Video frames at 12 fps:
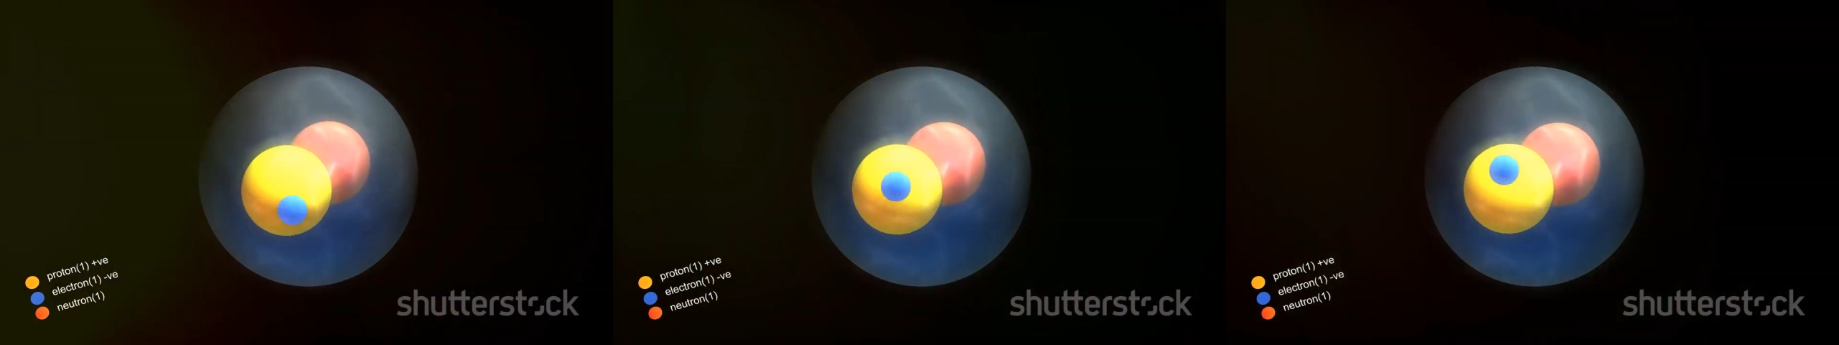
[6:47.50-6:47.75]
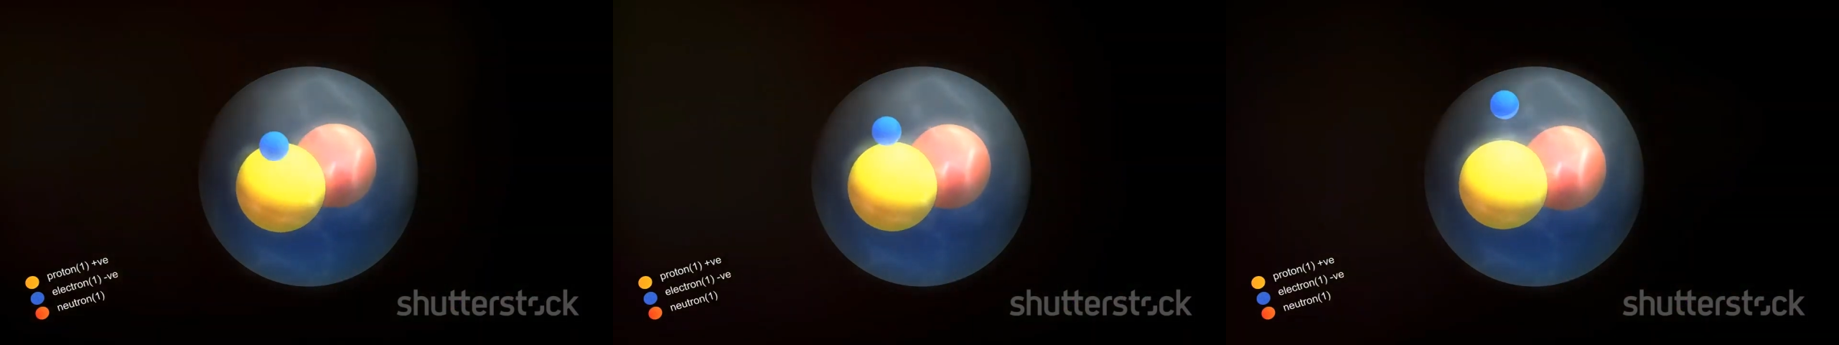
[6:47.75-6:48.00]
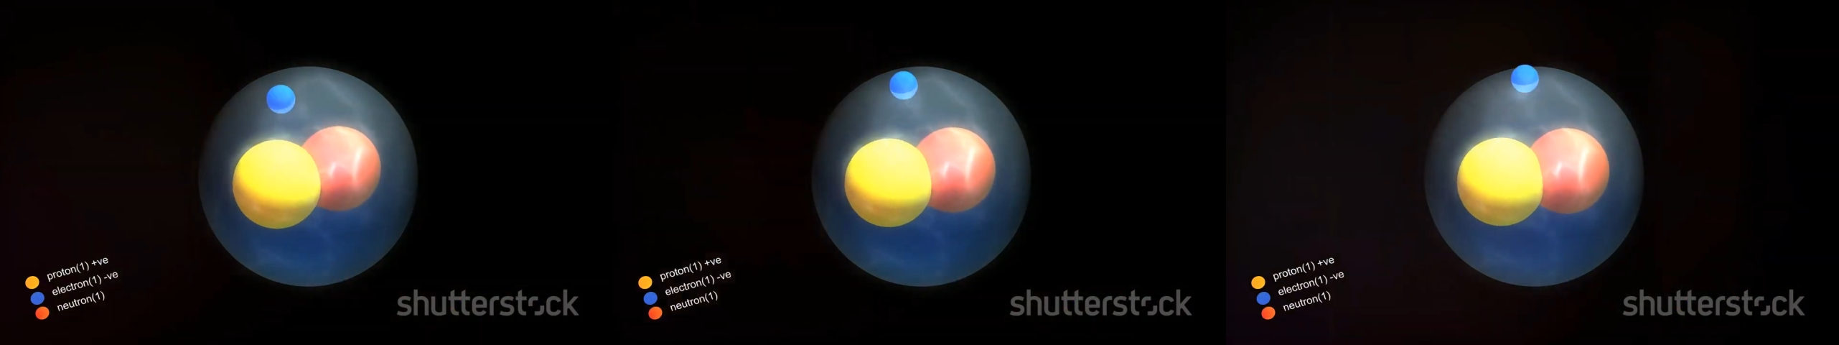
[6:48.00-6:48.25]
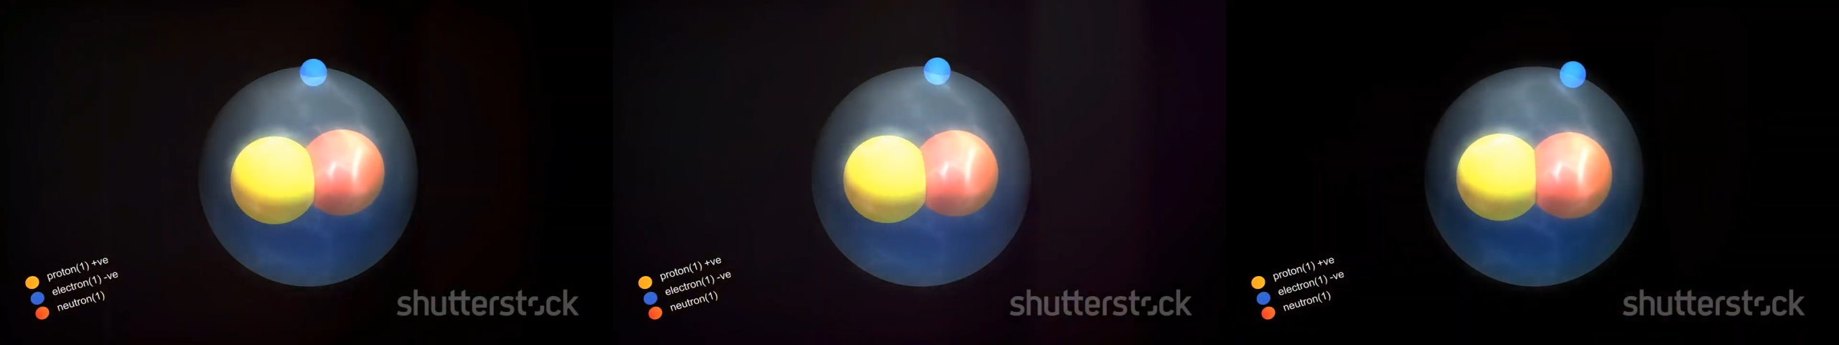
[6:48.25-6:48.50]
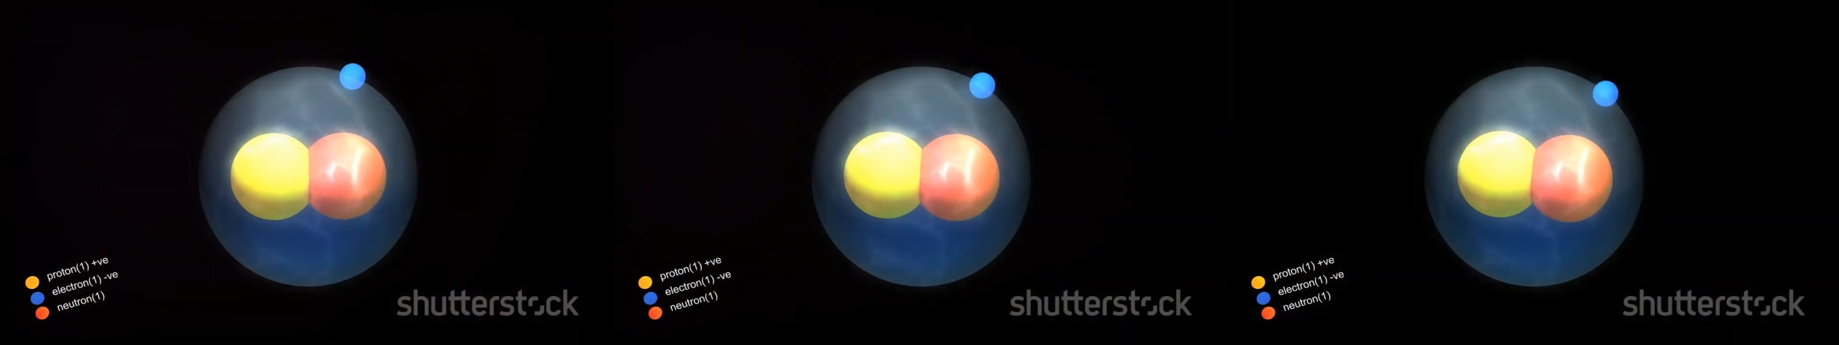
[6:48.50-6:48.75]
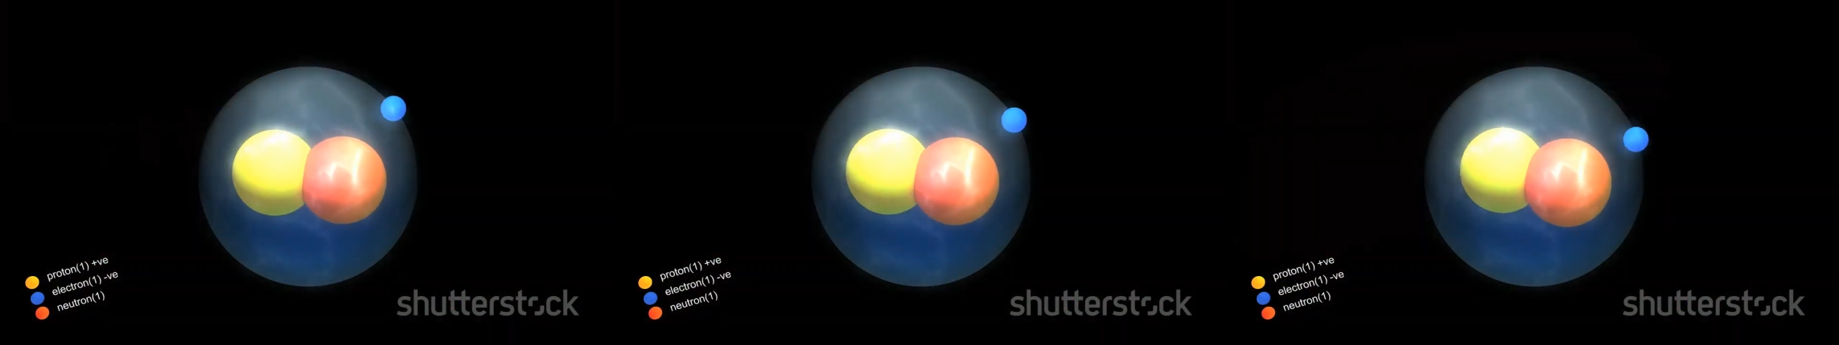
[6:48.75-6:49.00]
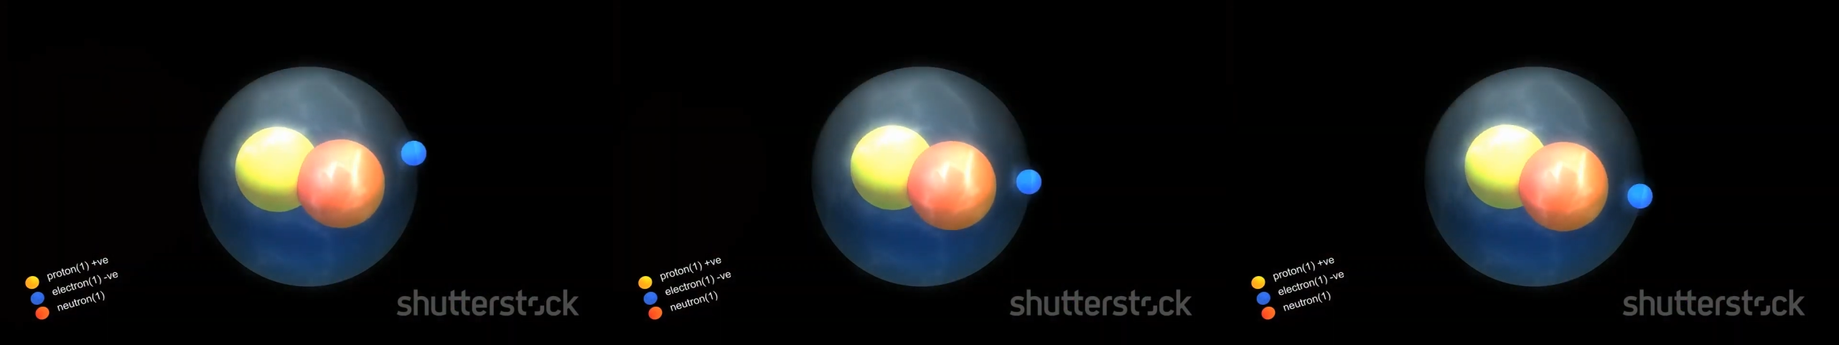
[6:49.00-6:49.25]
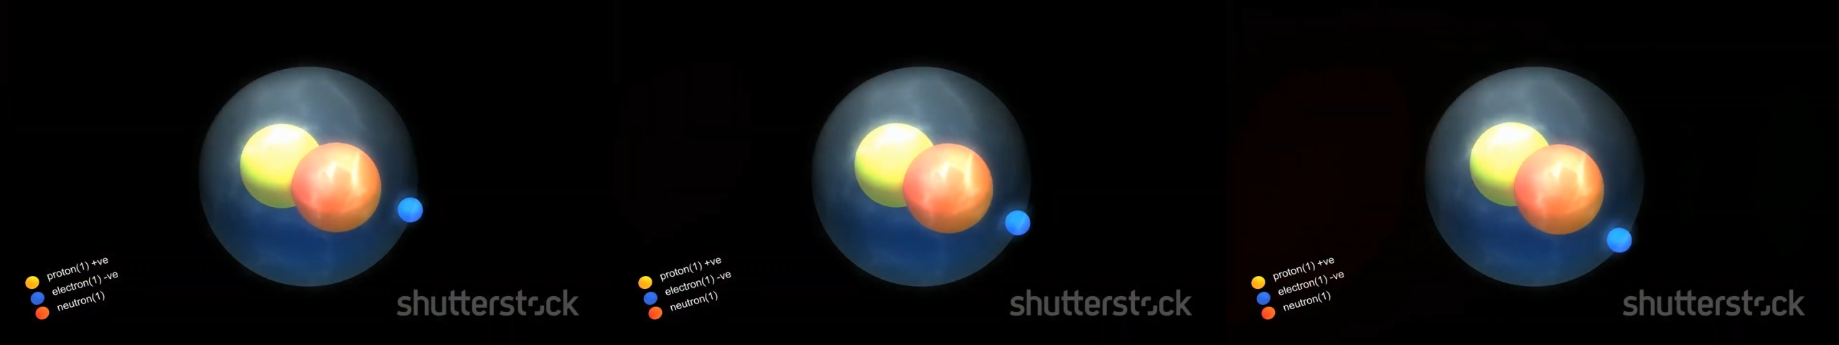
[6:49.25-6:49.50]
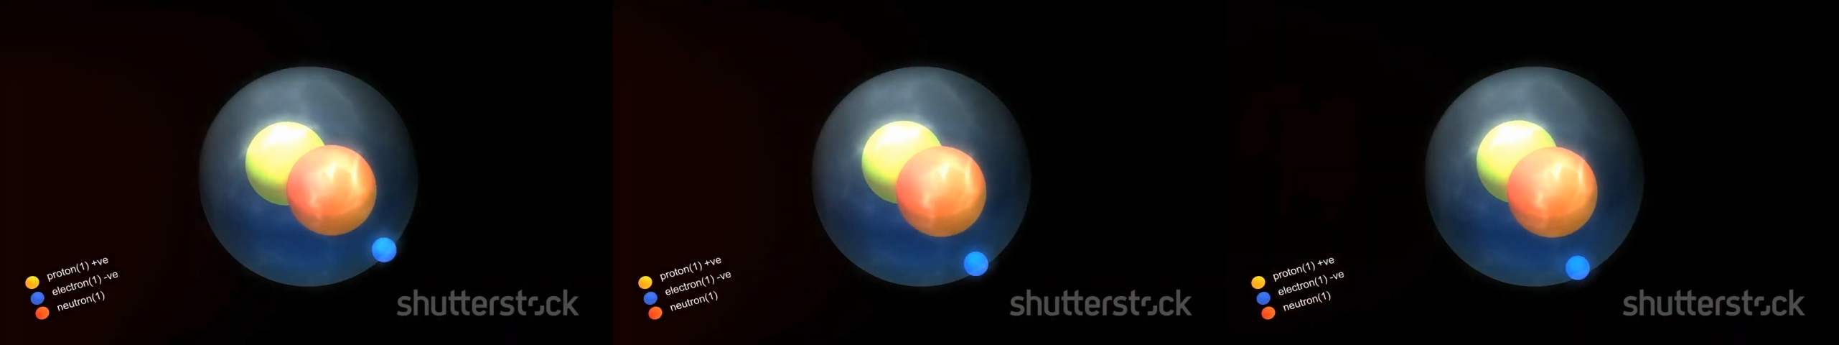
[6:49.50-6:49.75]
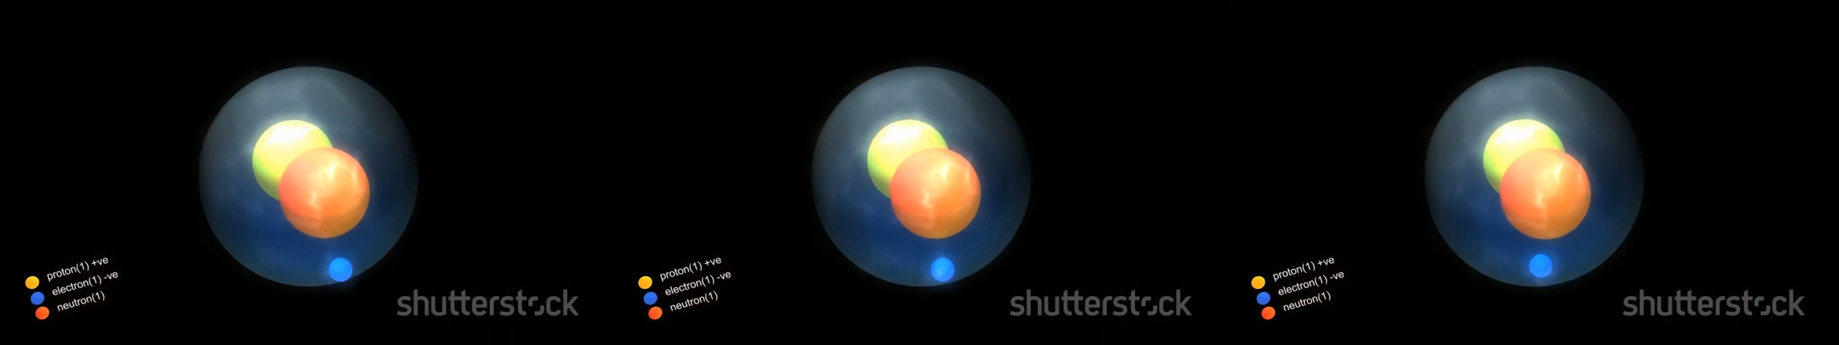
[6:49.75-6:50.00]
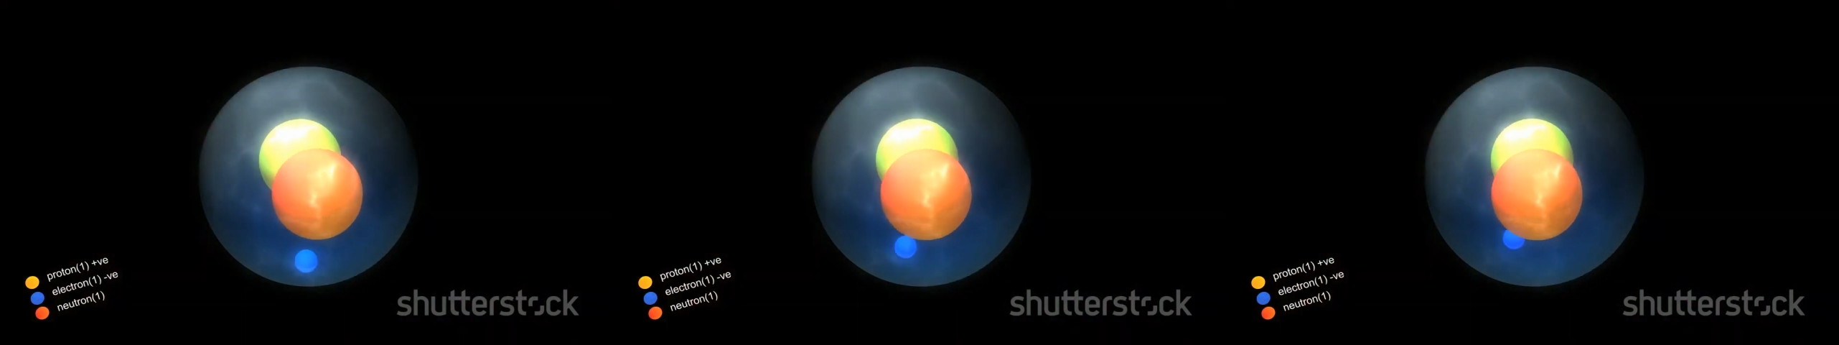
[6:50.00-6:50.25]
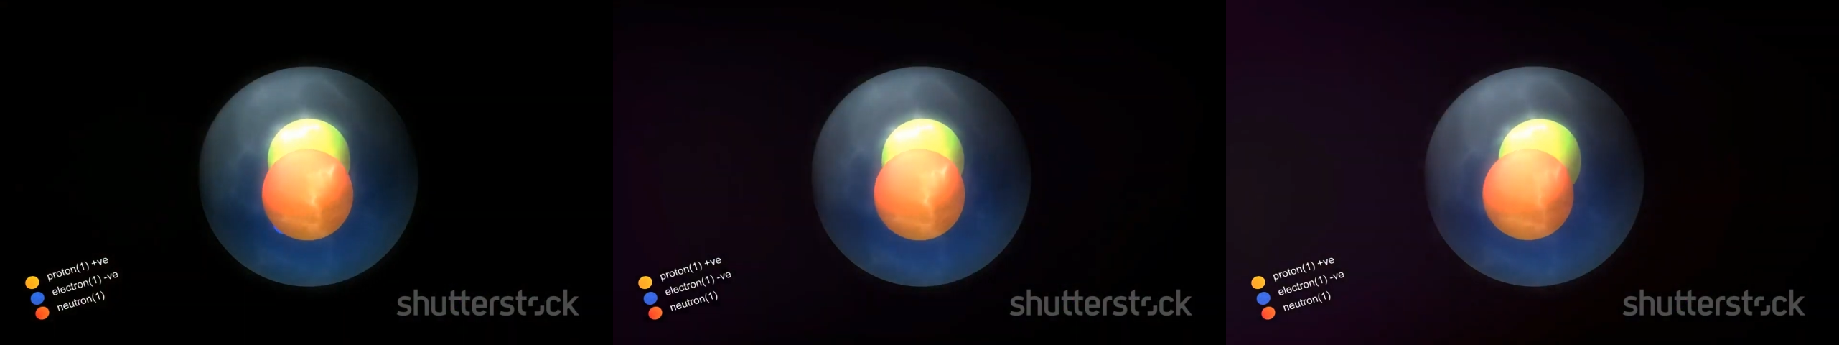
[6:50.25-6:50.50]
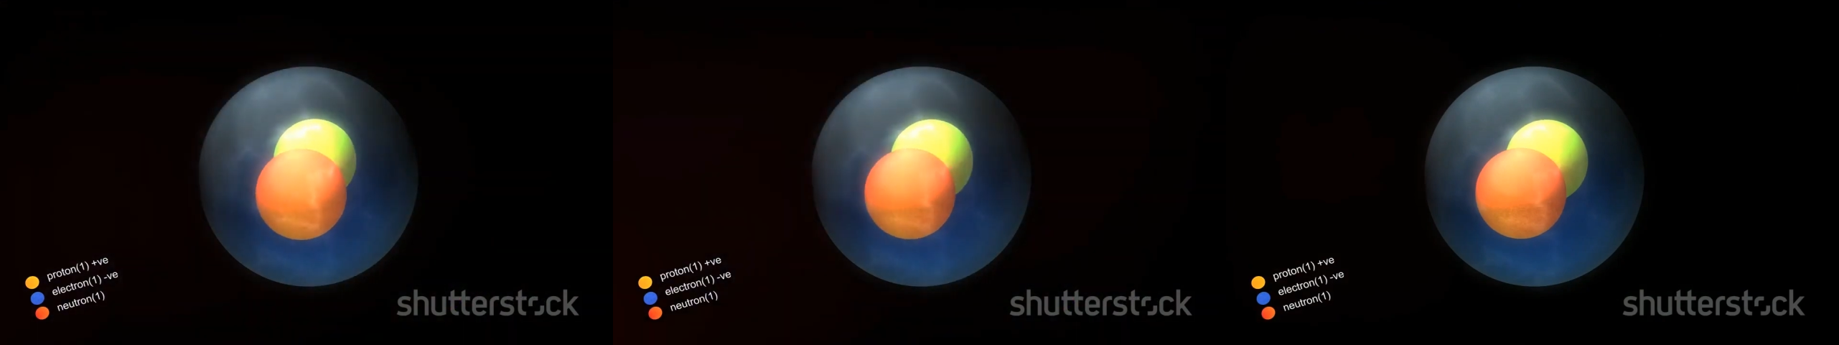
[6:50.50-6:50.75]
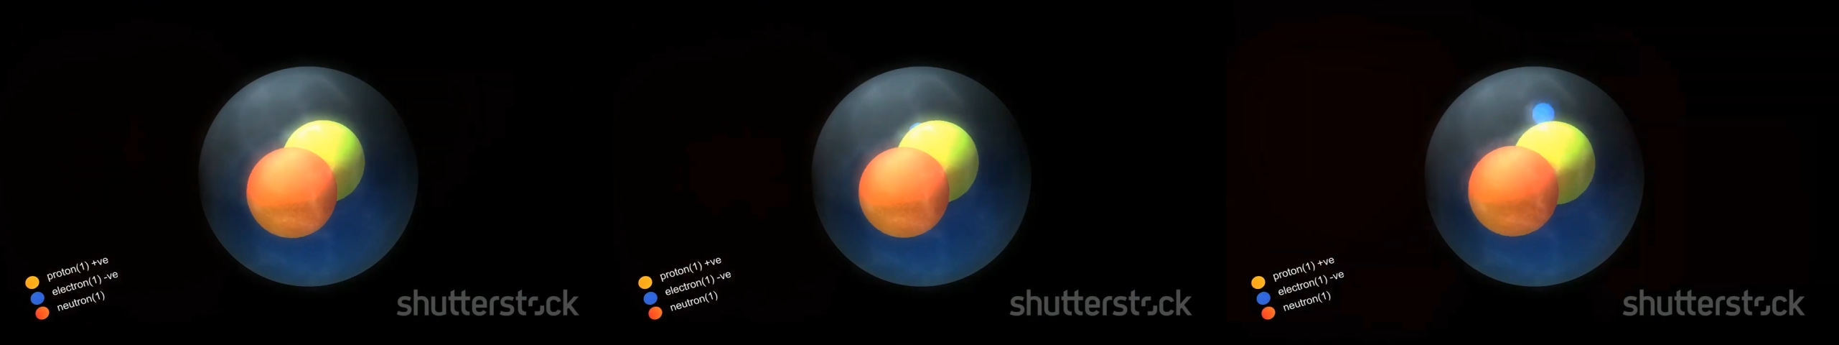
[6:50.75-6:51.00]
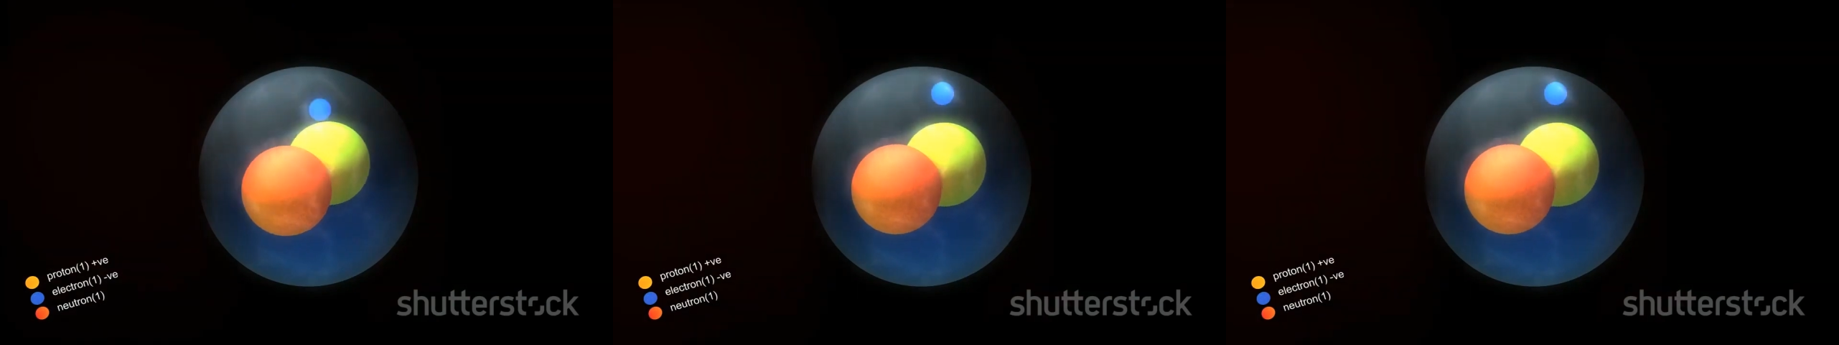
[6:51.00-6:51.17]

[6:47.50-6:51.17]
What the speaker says: Nobody's mouth can be seen.